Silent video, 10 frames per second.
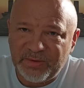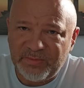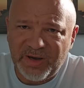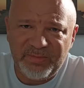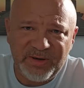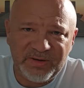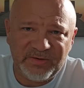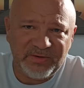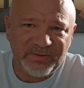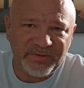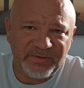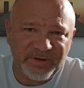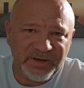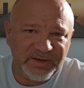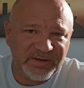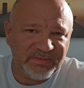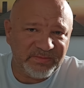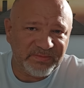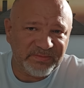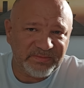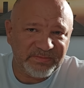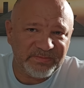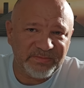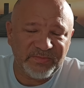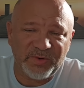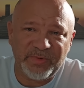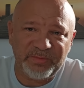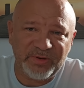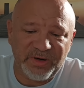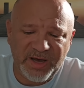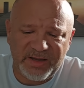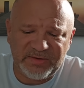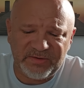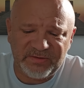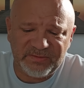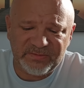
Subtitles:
Maybe until 3 a.m. Remember the lights?